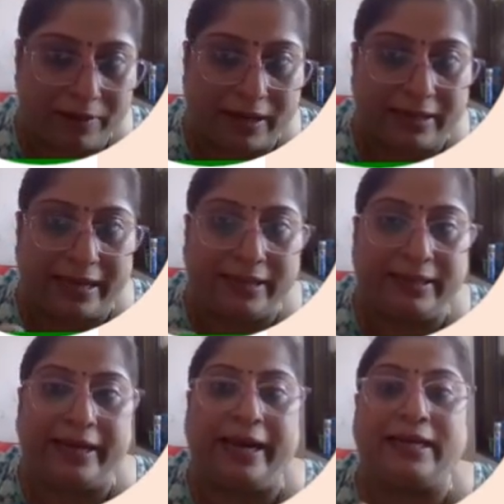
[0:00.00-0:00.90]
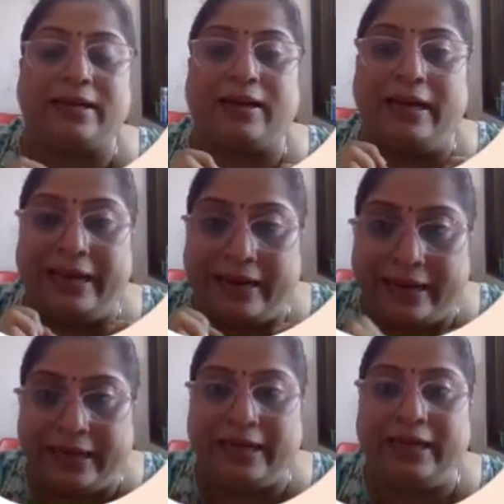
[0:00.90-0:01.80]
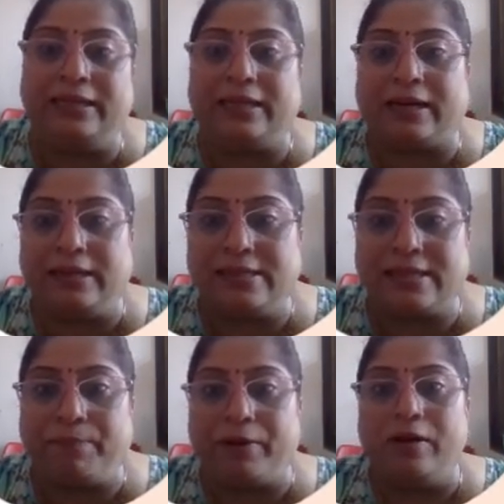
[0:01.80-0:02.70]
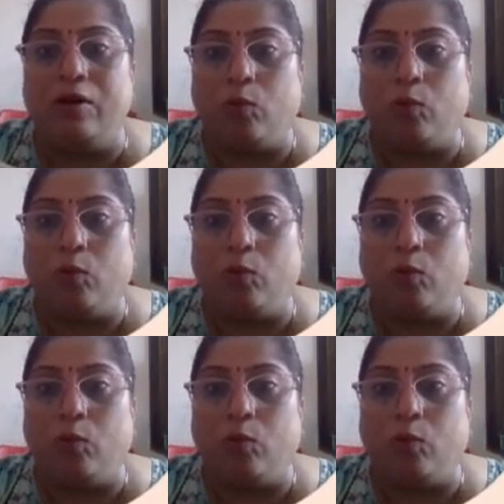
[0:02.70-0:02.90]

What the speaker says: that then they get clarity in the concept,